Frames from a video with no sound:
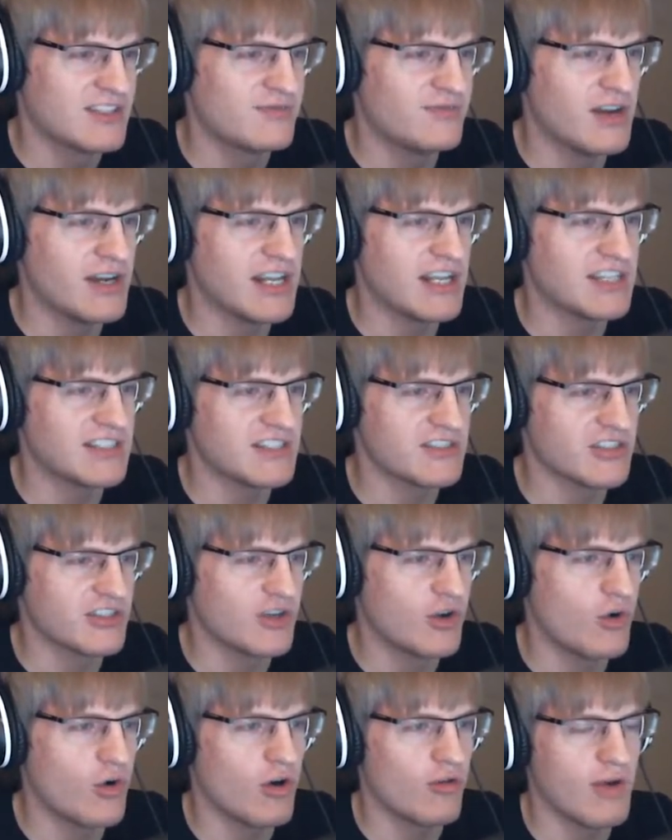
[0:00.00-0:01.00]
funny, because there's a
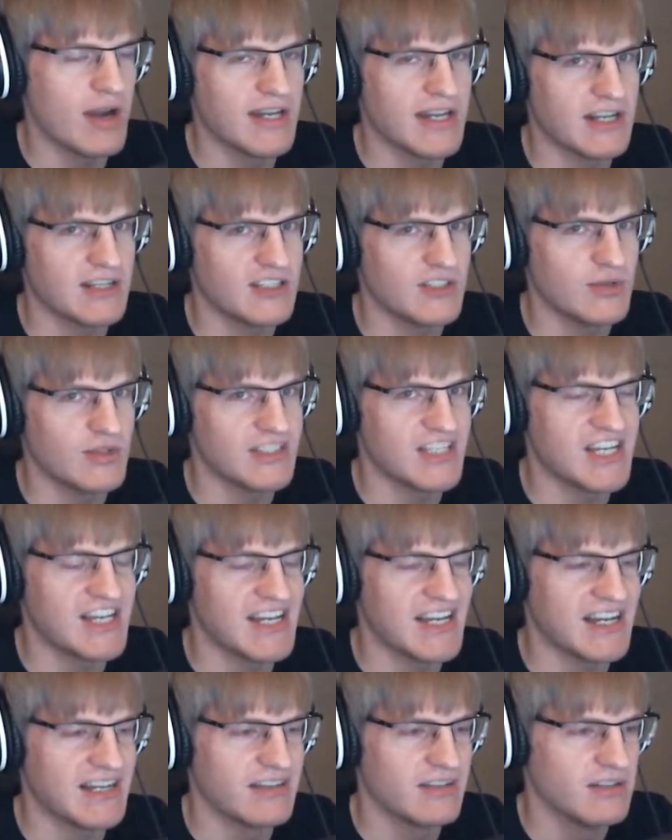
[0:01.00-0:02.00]
core right next to us.
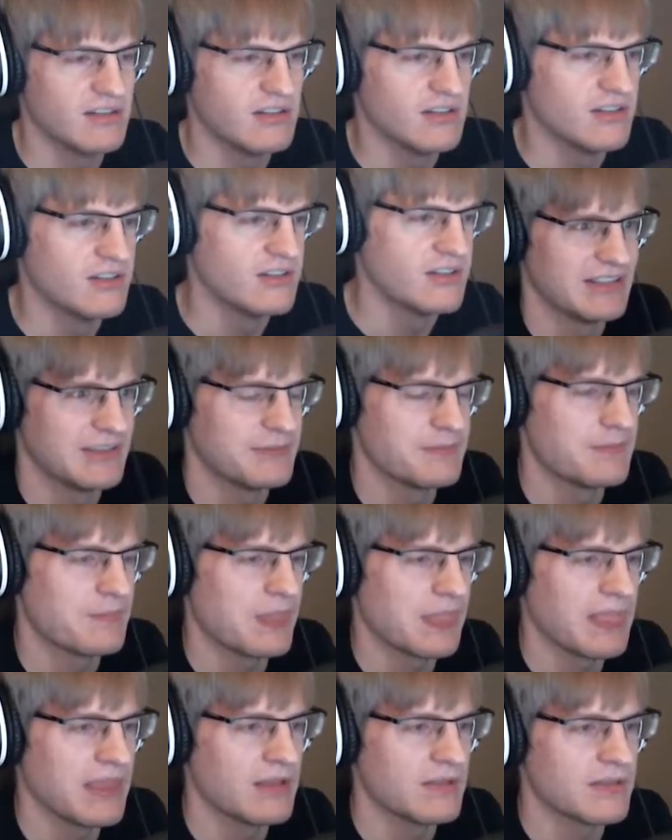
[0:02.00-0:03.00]
Ha!
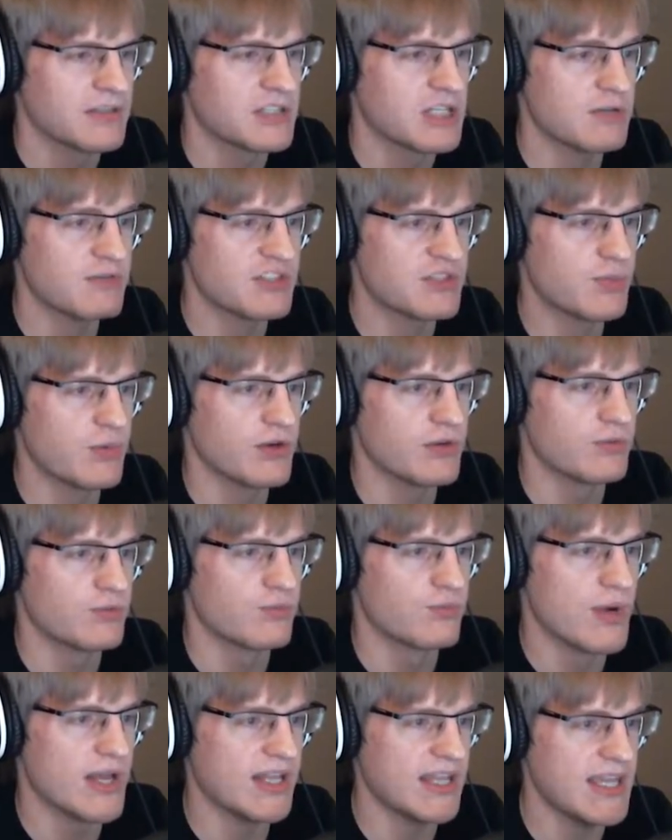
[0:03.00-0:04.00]
The surface word,
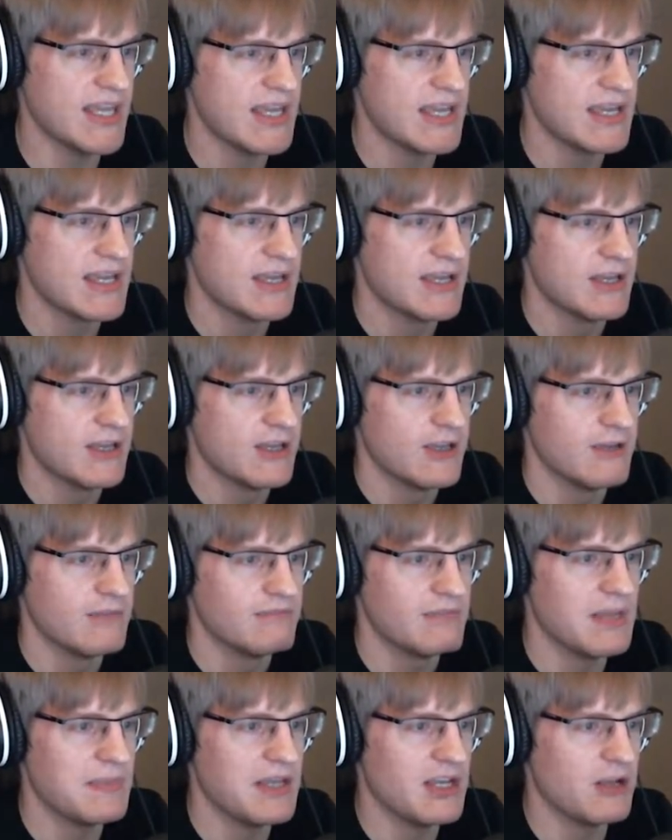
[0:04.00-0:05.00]
really?
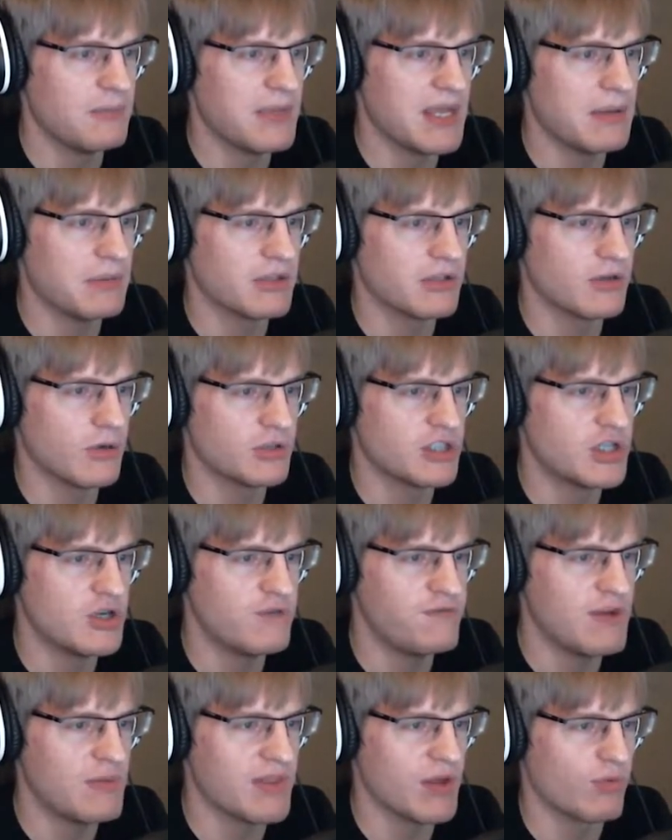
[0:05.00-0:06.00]
Maybe I'll be able to go 2
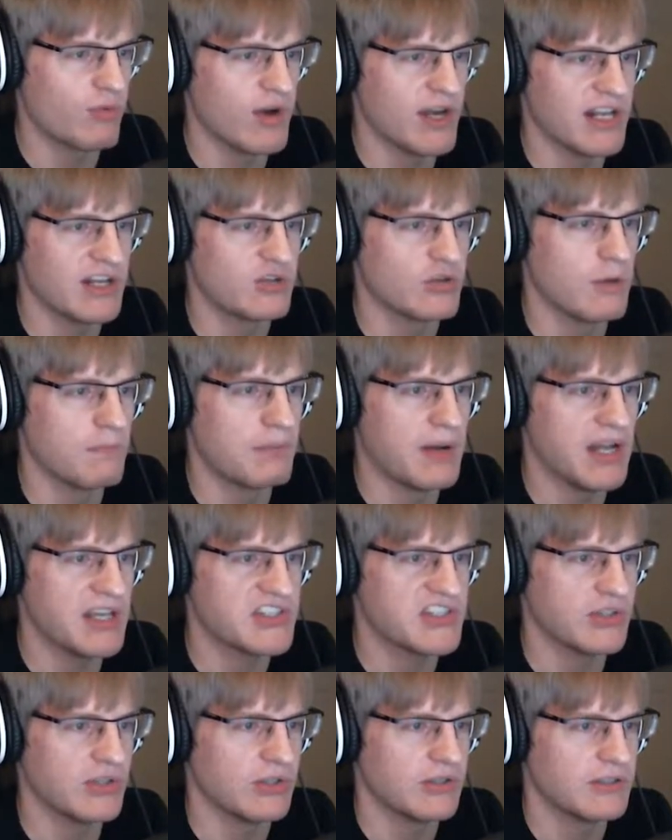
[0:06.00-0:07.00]
feet without running into a
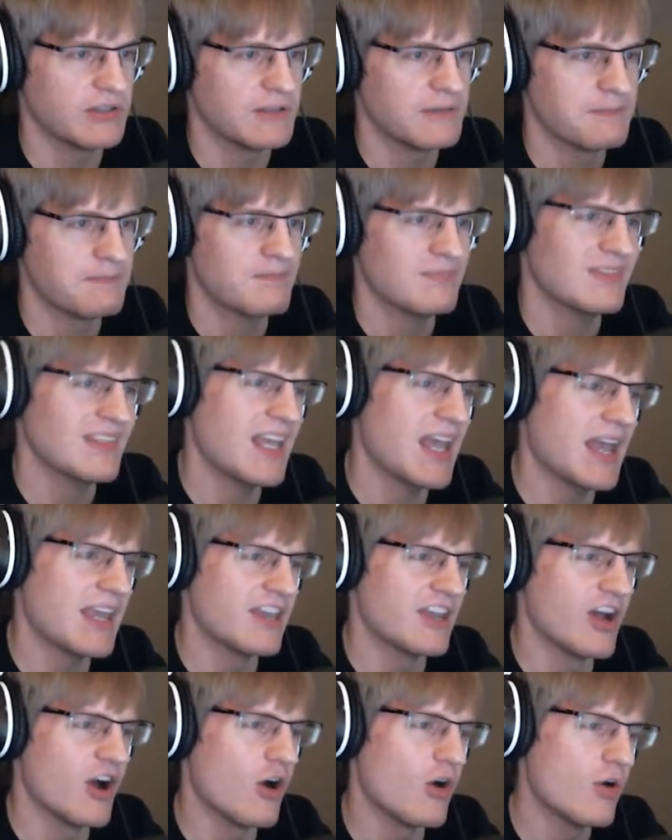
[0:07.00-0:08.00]
puzzle. Yeah,
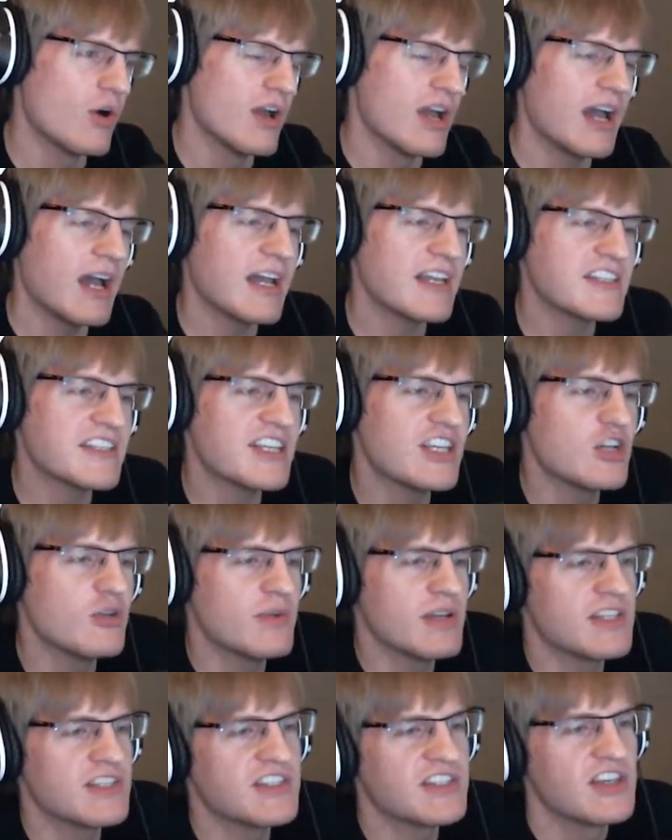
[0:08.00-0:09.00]
you know, us
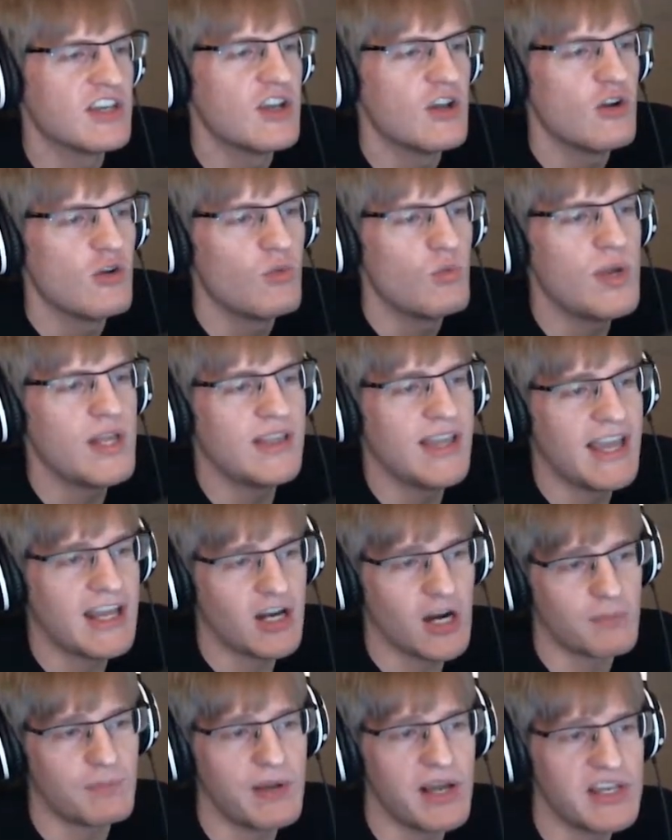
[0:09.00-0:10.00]
humans, we like
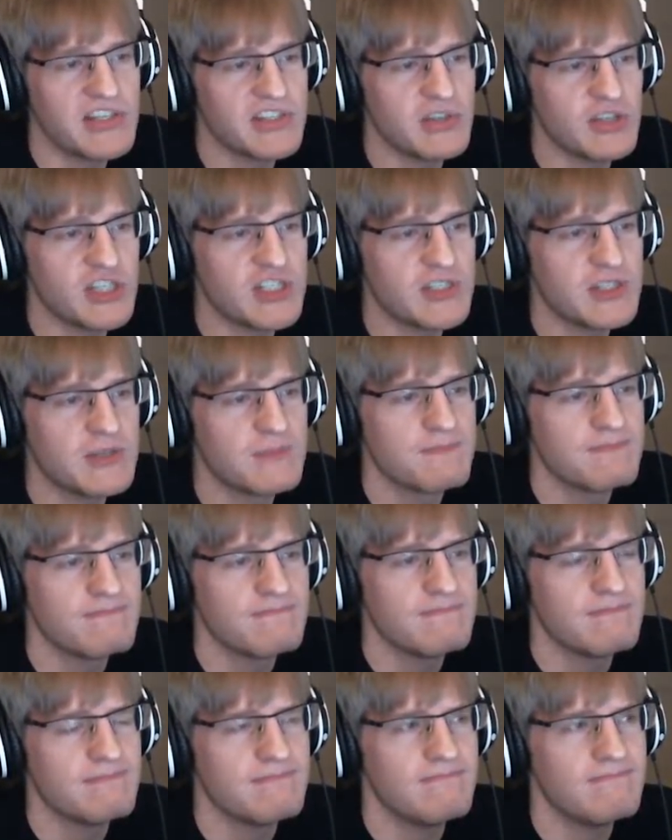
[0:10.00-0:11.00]
our puzzles.
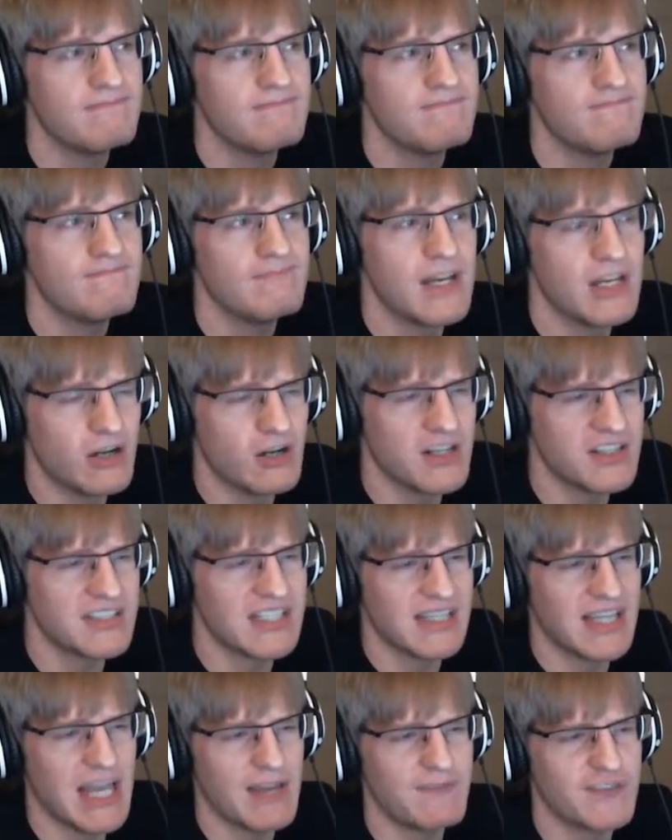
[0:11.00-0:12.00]
And honestly,
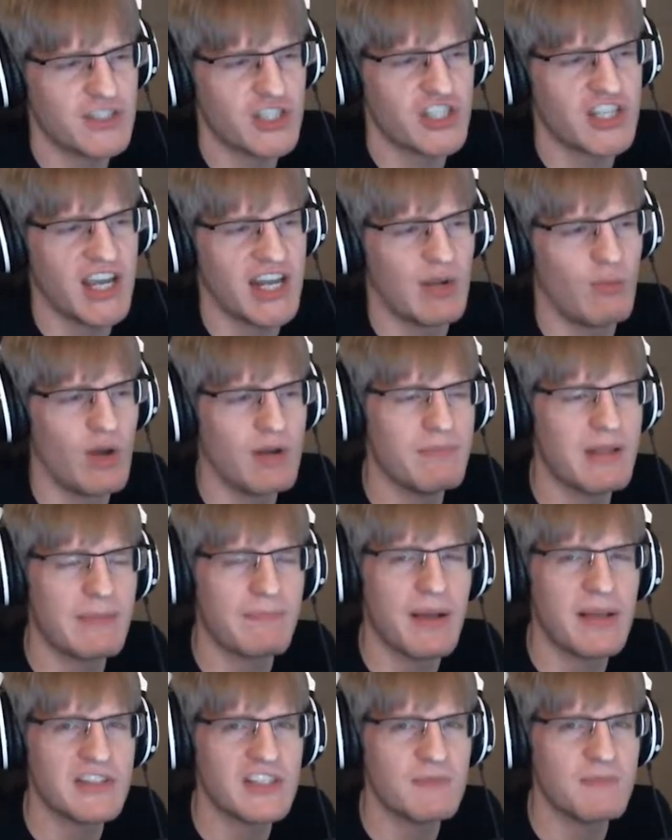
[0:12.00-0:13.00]
life is just kind of one big
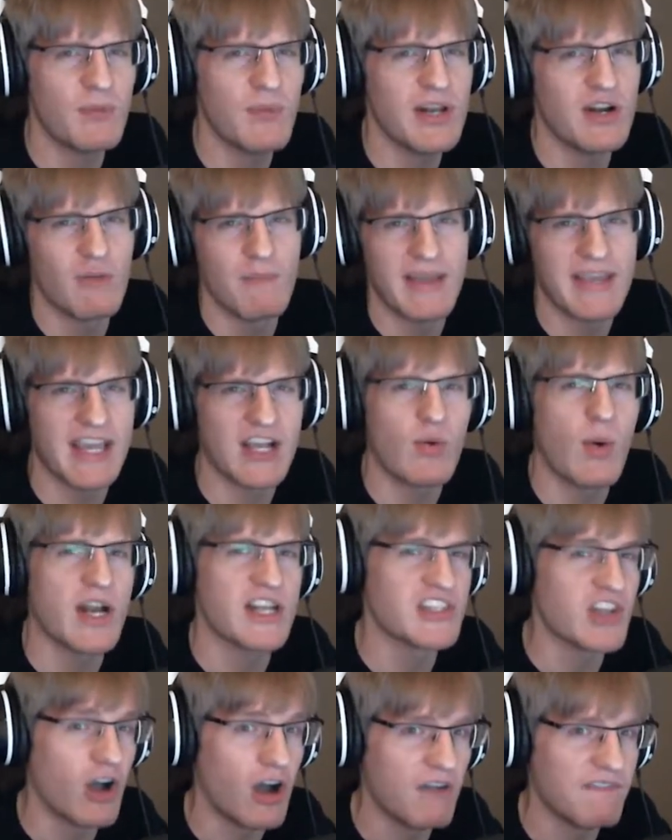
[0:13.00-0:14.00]
puzzle, but we don't make it quite
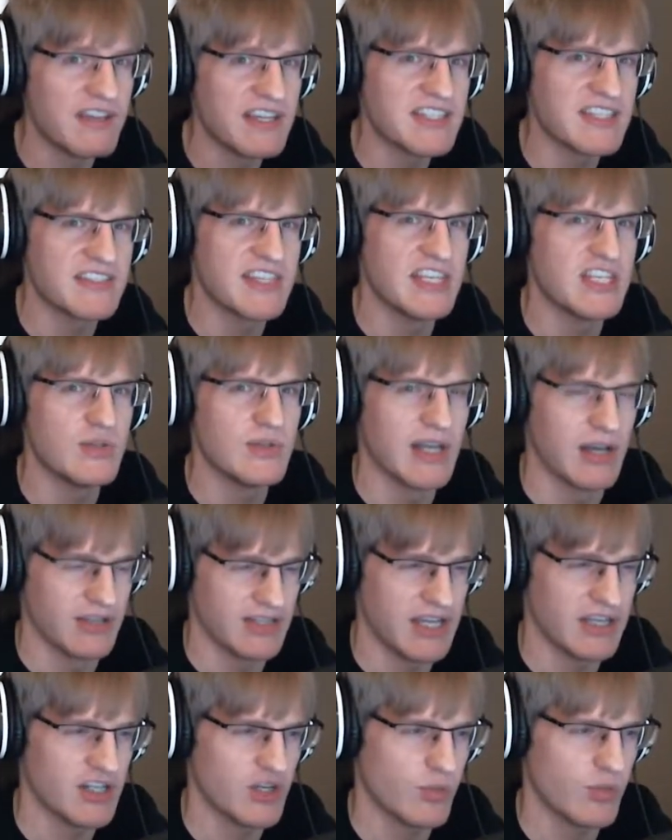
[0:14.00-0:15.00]
as obvious as they do down in
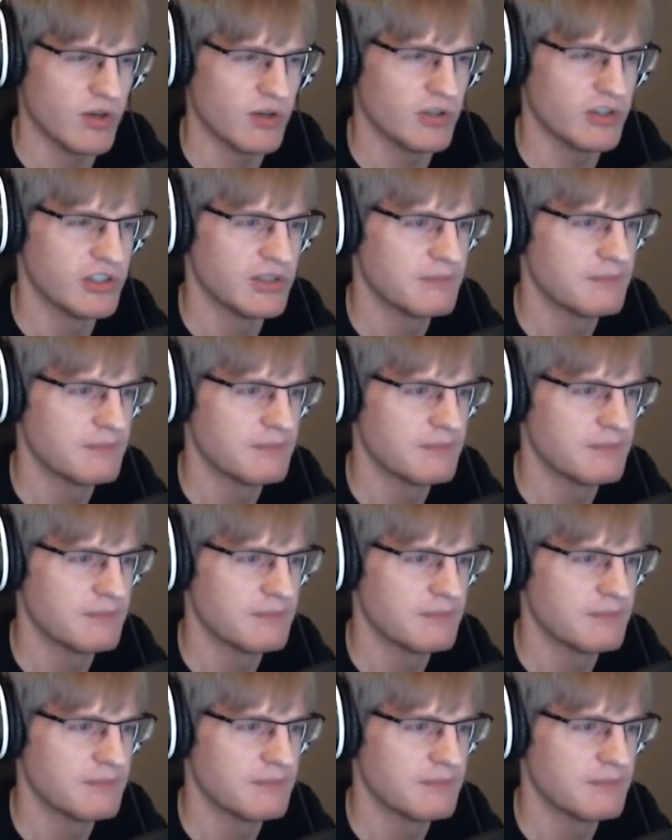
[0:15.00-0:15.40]
the underworld.